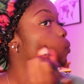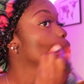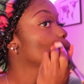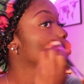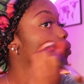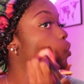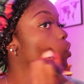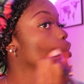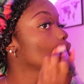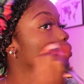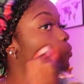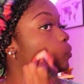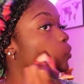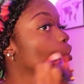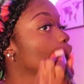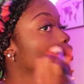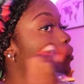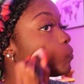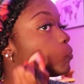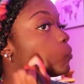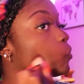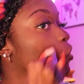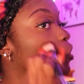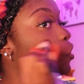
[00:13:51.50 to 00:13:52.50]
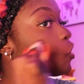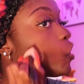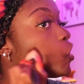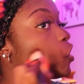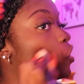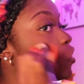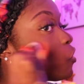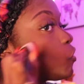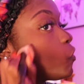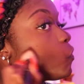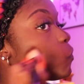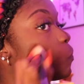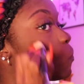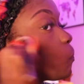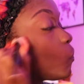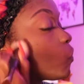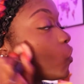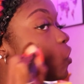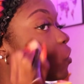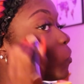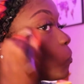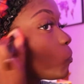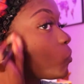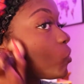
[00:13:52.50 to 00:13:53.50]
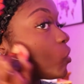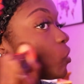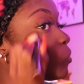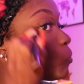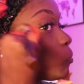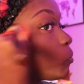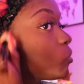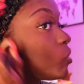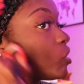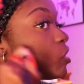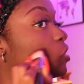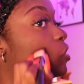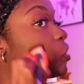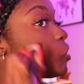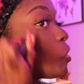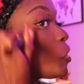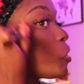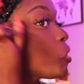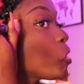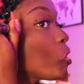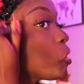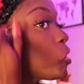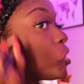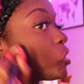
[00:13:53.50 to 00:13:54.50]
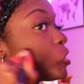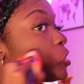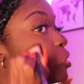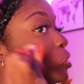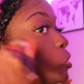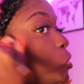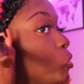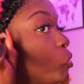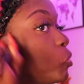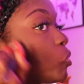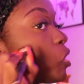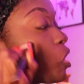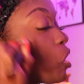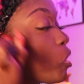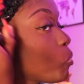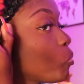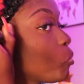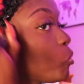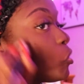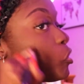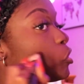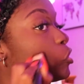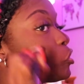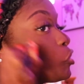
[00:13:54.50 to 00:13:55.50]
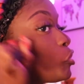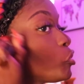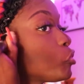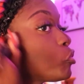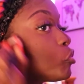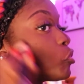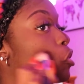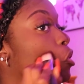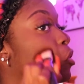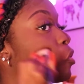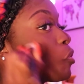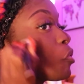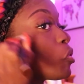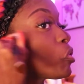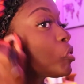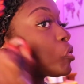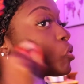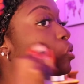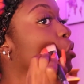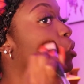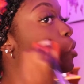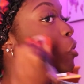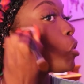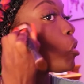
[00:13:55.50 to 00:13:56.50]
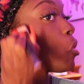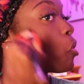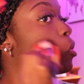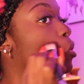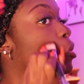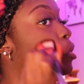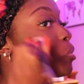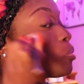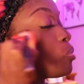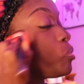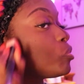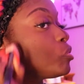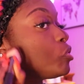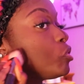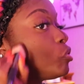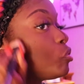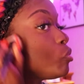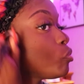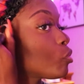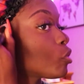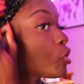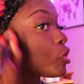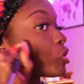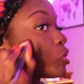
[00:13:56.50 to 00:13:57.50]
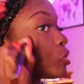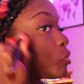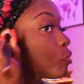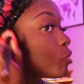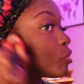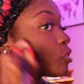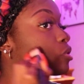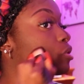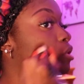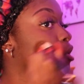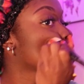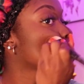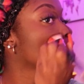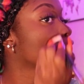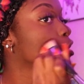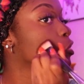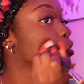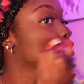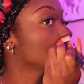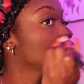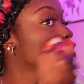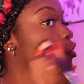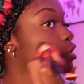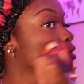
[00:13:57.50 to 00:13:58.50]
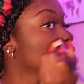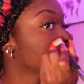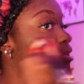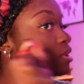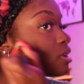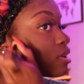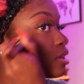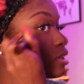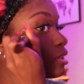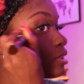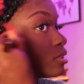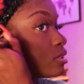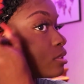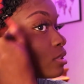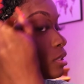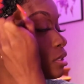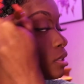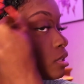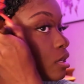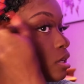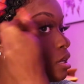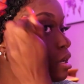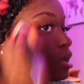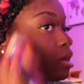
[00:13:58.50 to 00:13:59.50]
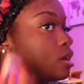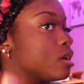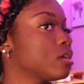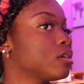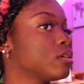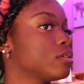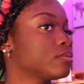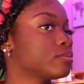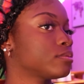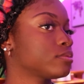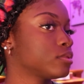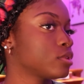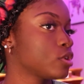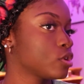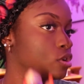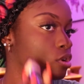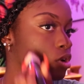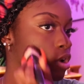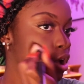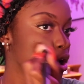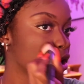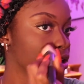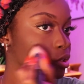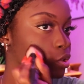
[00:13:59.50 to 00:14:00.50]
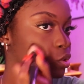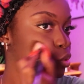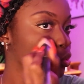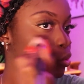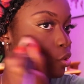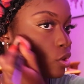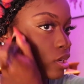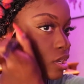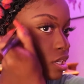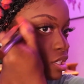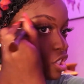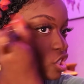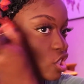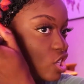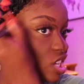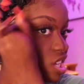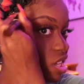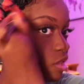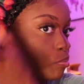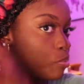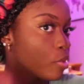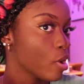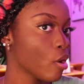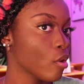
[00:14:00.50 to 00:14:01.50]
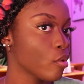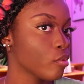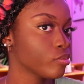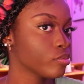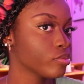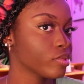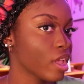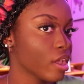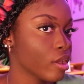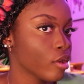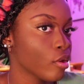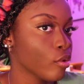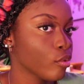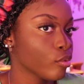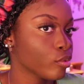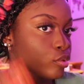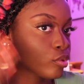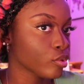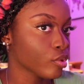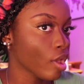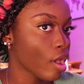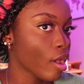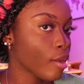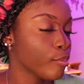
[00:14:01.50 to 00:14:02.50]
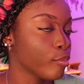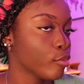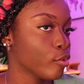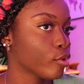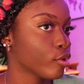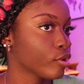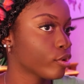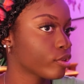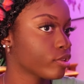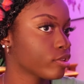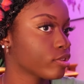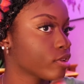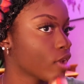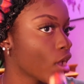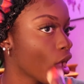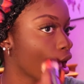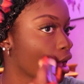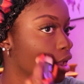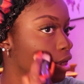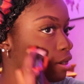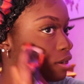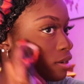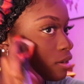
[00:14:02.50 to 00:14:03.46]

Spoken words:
Blend, blend, blend, blend, blend, blend. I like to do upward strokes. I'm working with contour because you're contouring a cheekbone that goes upwards, not